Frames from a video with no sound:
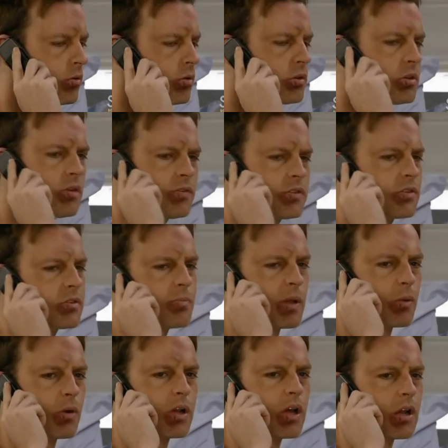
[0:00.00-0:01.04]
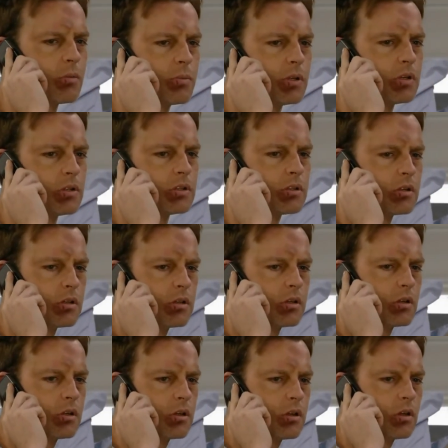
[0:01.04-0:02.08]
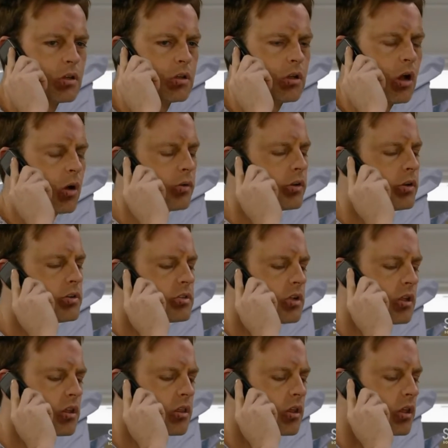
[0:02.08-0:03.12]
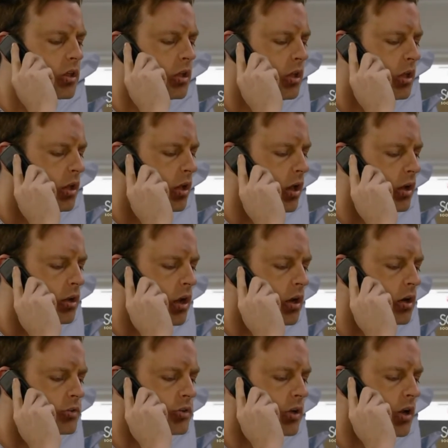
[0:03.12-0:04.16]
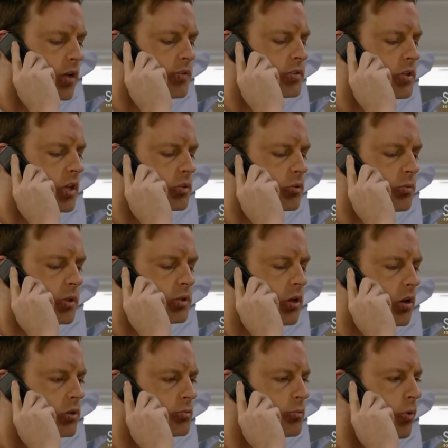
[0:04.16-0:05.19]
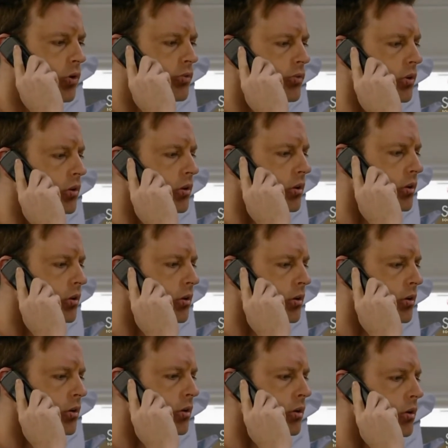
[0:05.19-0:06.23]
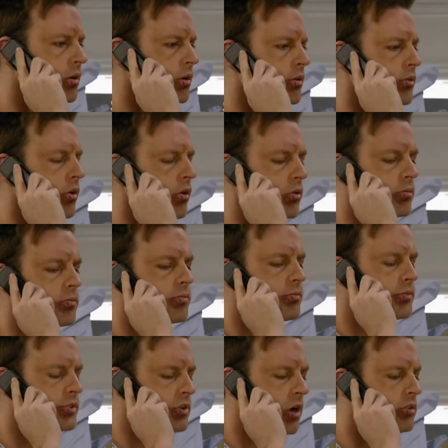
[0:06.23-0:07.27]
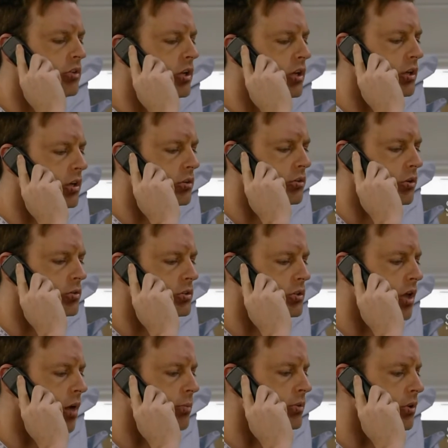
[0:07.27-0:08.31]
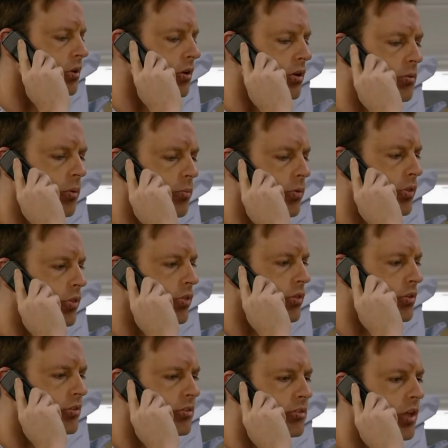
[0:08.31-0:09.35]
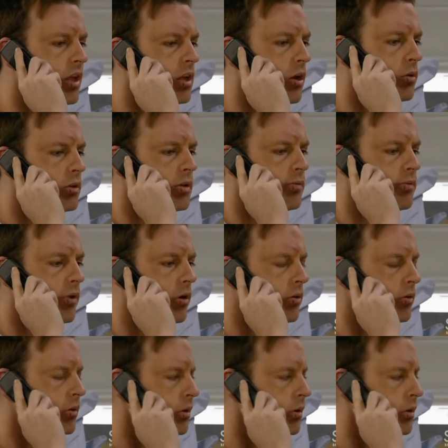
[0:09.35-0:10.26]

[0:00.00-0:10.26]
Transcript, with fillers: What difference does it make what kind of pills? Oh, and here's another thing. I caught her trying to have sex with my daughter's boyfriend. So start digging and don't stop until you come up with psycho nympho.